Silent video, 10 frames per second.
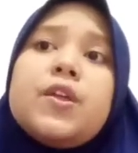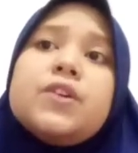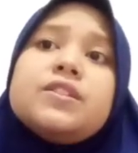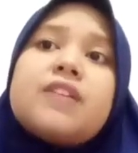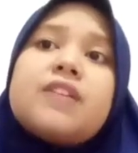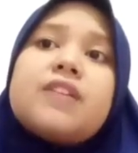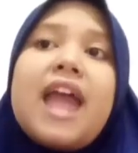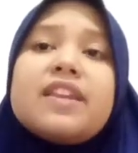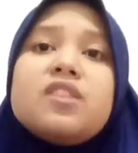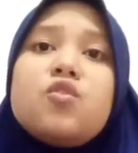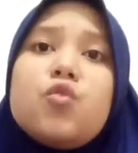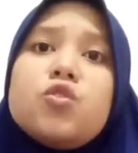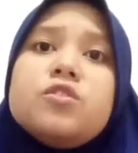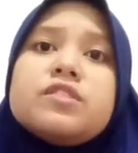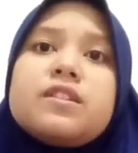those hidden
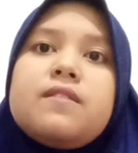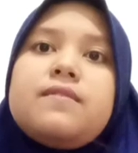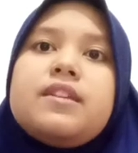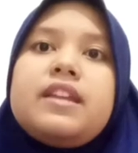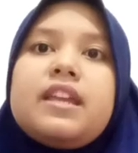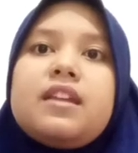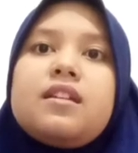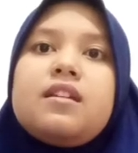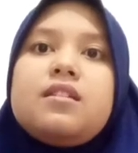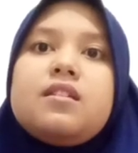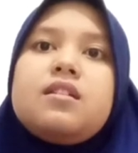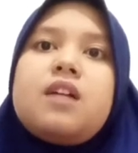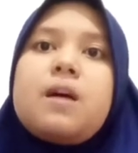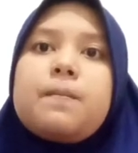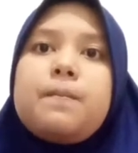rules governing
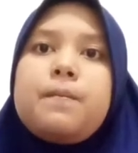the